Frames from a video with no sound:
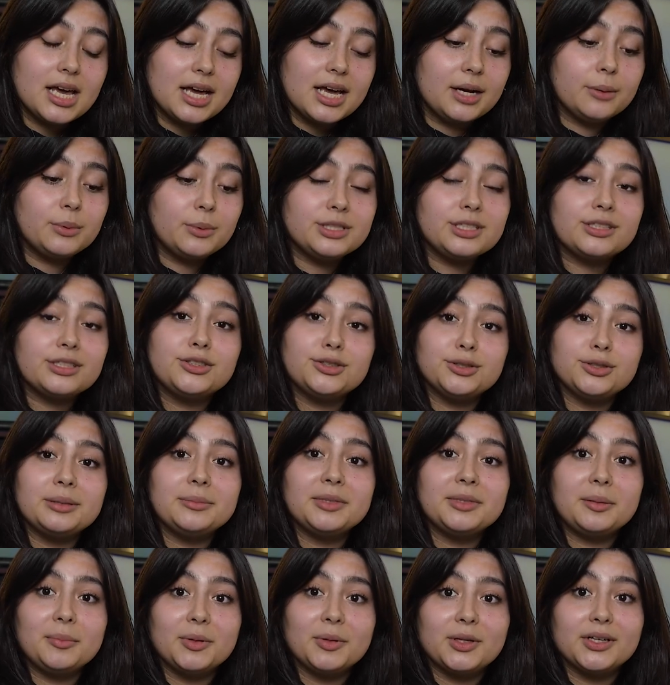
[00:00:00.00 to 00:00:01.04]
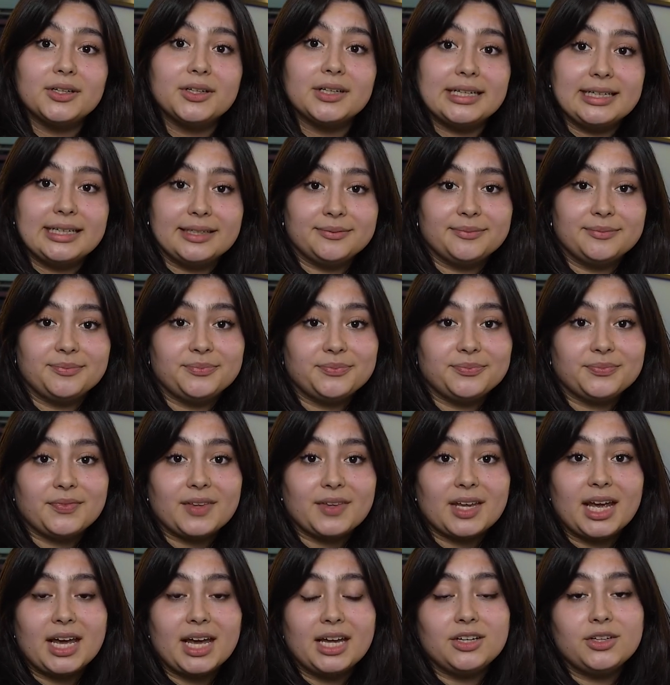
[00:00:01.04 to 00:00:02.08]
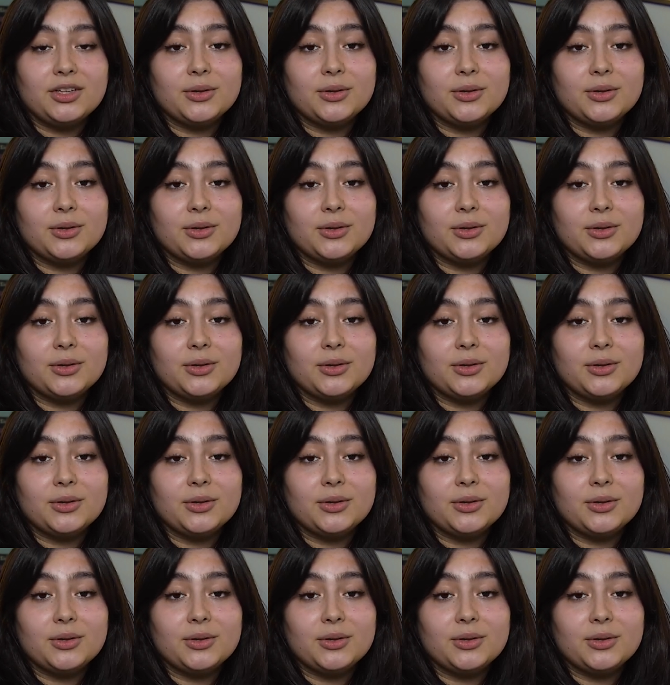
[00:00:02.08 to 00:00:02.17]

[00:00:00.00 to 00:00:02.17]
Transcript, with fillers: it was extremely blurry, and